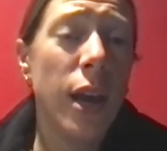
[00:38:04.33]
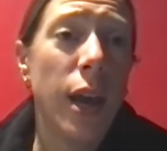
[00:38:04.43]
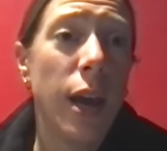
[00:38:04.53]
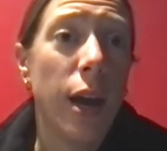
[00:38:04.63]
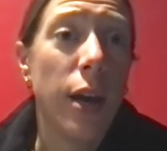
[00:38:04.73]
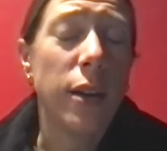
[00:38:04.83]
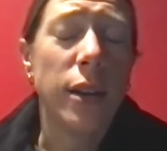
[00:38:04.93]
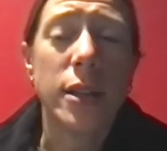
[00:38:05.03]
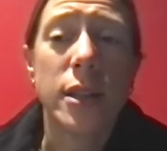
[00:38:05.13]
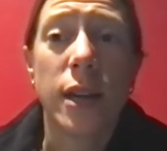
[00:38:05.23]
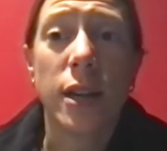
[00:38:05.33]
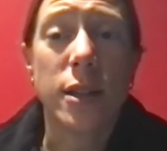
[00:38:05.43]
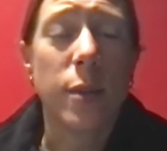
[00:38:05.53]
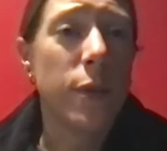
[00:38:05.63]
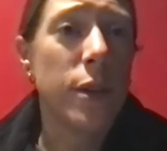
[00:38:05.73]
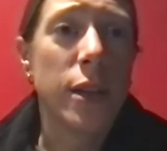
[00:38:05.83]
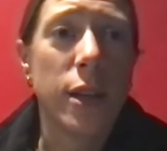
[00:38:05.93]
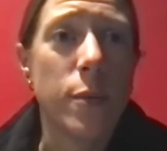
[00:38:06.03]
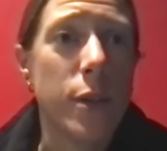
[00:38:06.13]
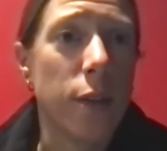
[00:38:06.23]
And that's not something that
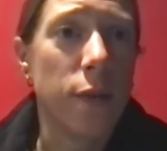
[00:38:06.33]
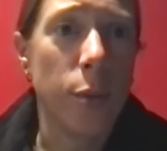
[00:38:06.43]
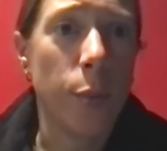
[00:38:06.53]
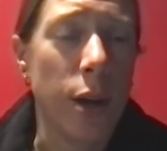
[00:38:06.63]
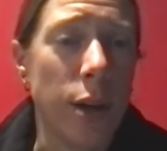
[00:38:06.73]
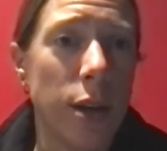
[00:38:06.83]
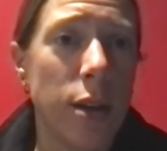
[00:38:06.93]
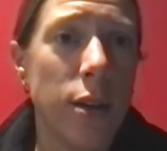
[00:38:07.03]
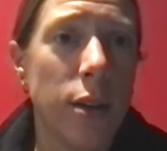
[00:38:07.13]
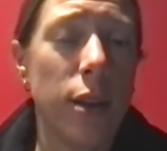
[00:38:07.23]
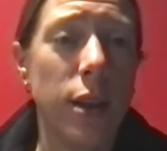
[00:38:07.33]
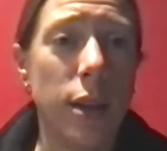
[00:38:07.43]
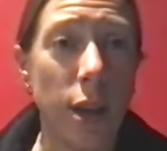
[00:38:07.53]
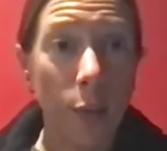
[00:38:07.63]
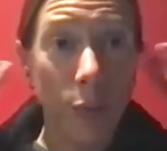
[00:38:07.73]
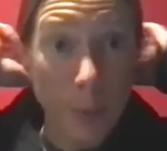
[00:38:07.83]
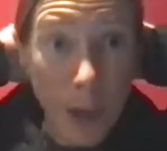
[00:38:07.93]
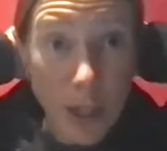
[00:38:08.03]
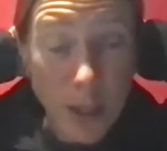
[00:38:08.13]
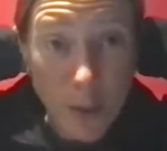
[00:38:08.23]
comes out of your pocket. The campus
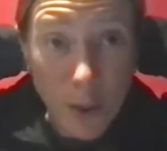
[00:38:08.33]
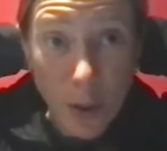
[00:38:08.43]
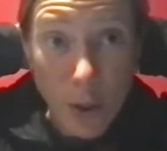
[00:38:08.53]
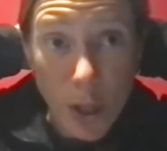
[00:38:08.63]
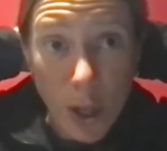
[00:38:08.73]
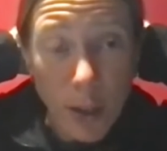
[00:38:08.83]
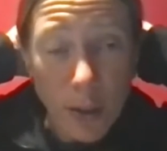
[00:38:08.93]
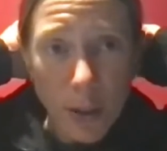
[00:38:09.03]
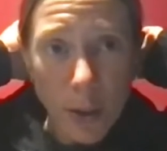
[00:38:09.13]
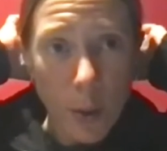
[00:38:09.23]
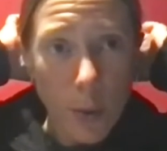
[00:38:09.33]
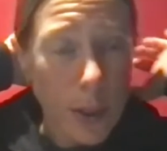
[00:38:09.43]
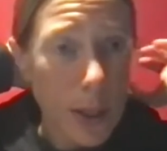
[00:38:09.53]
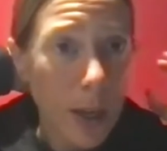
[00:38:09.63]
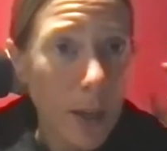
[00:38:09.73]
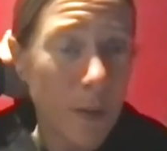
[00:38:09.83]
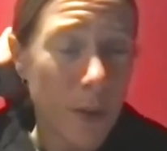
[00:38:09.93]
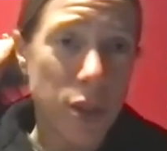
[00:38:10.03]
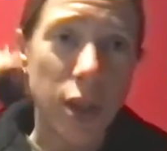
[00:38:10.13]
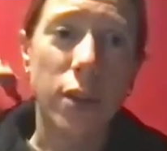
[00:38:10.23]
pays for your child to go to that if your
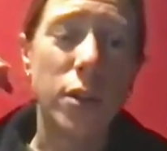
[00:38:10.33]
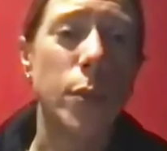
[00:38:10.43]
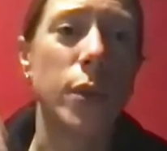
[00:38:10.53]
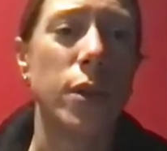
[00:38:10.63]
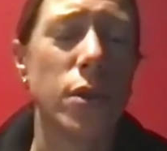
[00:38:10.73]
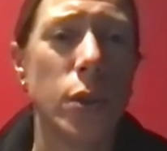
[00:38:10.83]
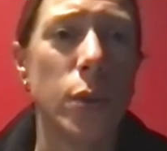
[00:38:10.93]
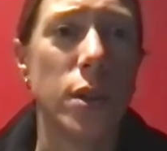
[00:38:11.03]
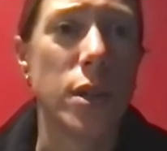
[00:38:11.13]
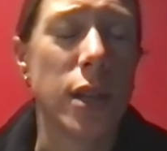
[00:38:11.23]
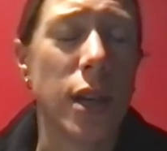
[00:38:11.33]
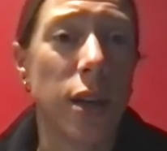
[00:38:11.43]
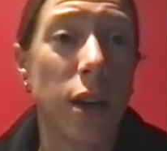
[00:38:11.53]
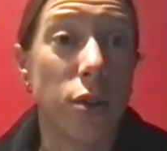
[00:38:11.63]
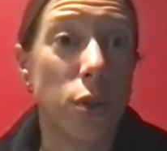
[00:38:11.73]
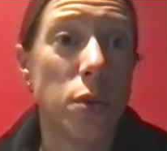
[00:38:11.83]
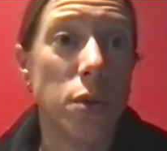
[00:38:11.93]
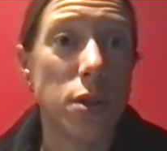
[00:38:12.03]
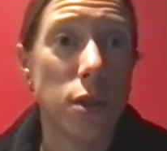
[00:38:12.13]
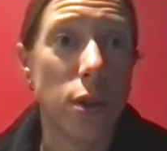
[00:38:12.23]
child is one of the students that are
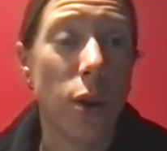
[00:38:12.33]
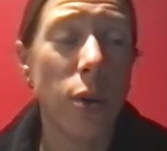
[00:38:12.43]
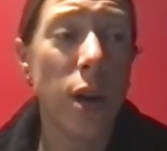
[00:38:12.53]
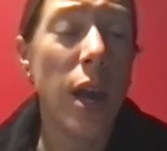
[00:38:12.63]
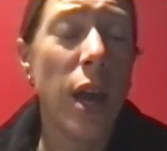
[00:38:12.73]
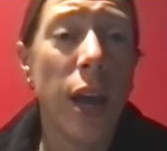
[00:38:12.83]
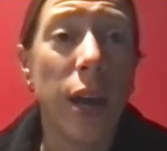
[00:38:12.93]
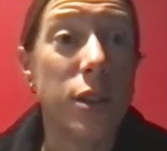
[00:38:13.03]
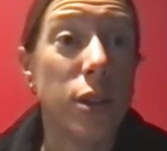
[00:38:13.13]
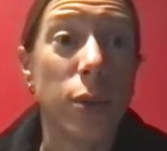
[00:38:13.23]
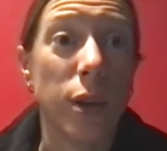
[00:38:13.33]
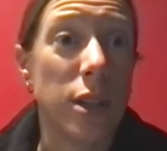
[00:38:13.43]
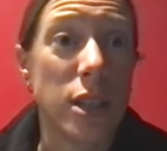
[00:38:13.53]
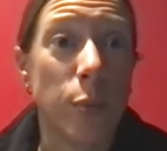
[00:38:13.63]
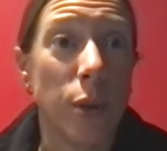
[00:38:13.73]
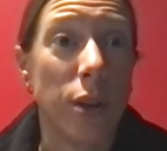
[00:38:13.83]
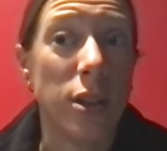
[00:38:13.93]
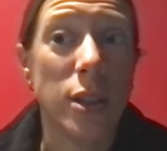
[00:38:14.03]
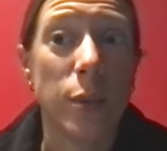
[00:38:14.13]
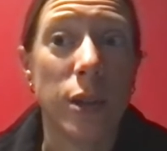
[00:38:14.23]
chosen to go. And it's a great
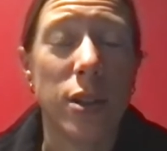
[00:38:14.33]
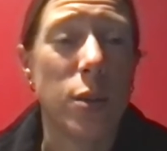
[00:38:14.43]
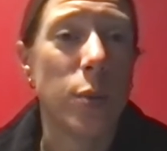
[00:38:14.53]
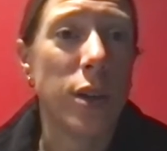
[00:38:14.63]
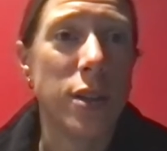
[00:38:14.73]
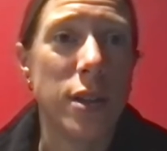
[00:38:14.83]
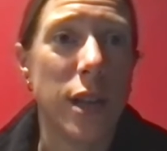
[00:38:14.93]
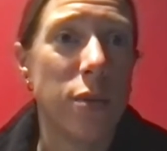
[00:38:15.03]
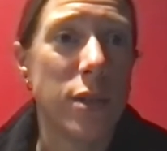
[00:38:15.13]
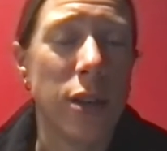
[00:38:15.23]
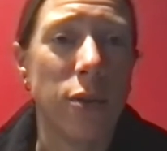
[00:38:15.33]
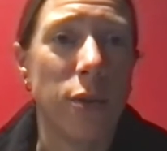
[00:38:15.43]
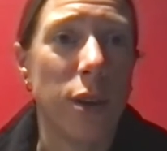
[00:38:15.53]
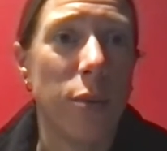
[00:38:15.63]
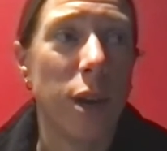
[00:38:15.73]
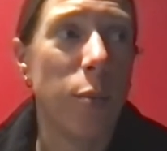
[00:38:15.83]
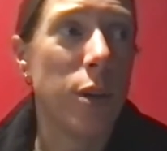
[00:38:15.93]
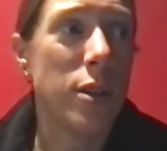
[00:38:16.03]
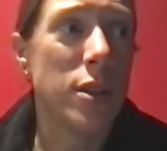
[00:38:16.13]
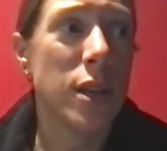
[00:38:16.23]
experience because it's right in downtown Grand
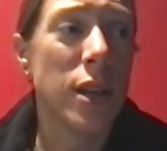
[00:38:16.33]
Rapids.